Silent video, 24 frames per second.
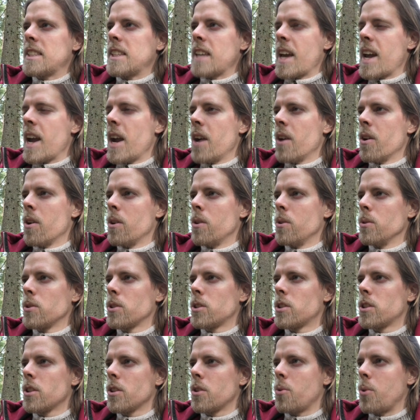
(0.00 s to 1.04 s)

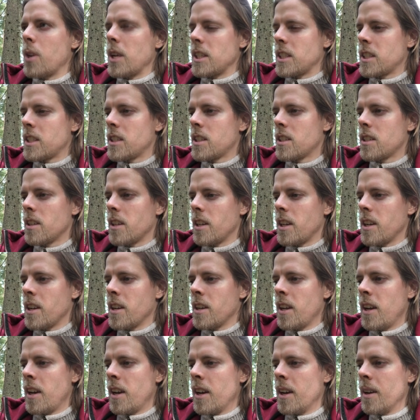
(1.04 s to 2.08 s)
hero's quest
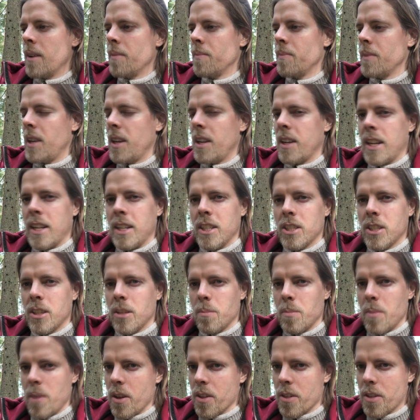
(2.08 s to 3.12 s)
in
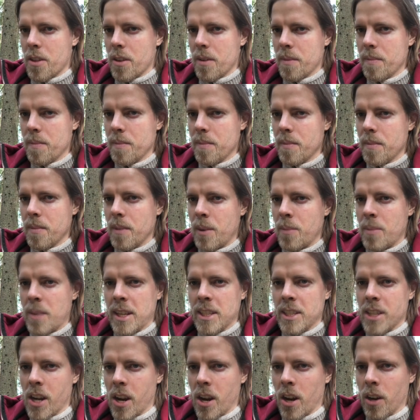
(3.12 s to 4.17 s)
ancient myth, in
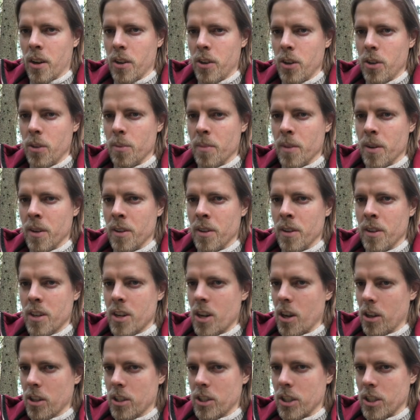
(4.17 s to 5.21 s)
basically all human
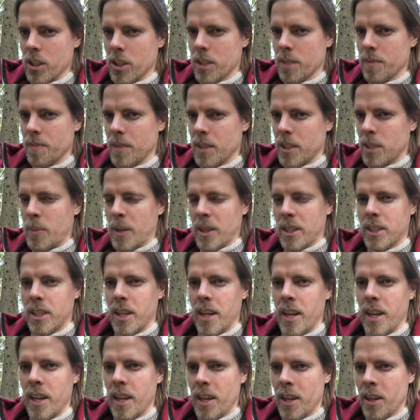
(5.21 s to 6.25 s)
cultures,
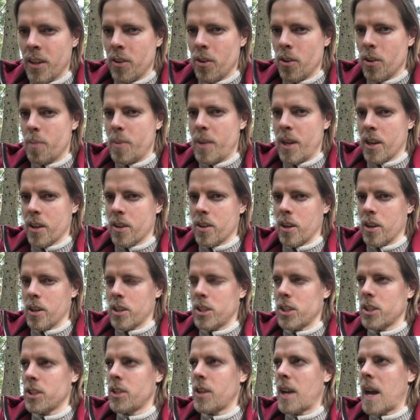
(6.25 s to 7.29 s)
especially in the European
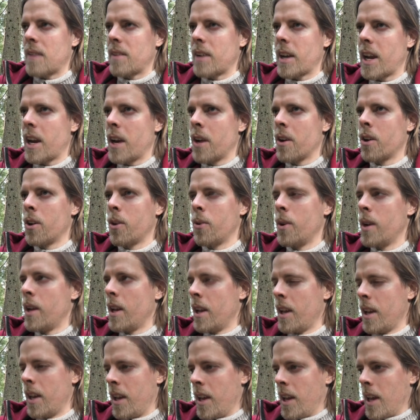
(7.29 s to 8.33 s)
cultures. You have a hero
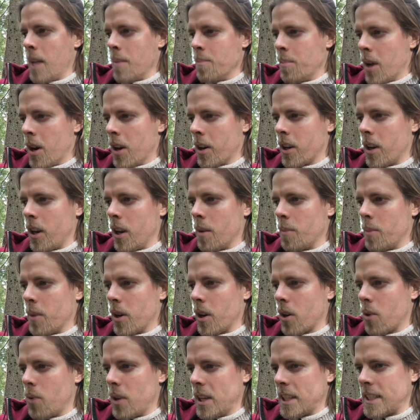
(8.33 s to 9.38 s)
embarking upon
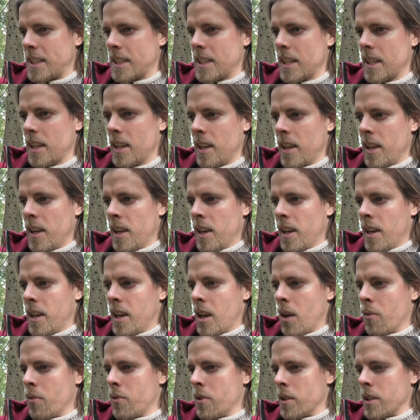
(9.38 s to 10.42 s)
a quest.
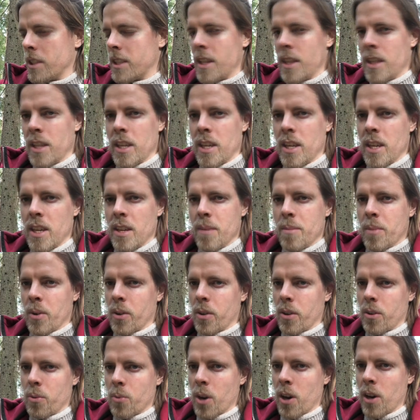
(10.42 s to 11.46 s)
Now, of course, in the
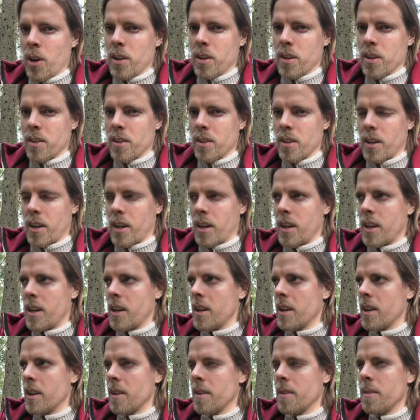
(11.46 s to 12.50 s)
modern world,
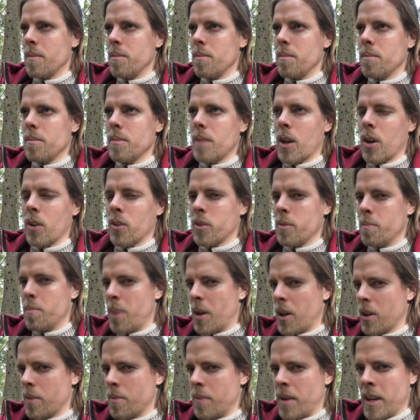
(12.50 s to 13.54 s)
a lot of
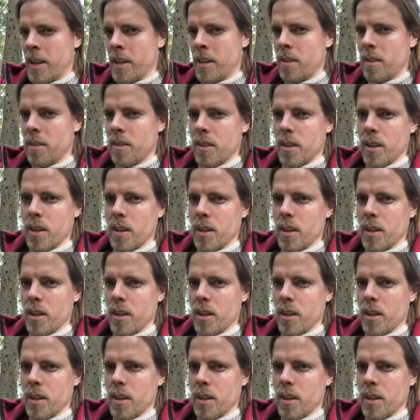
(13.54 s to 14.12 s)
bugmen,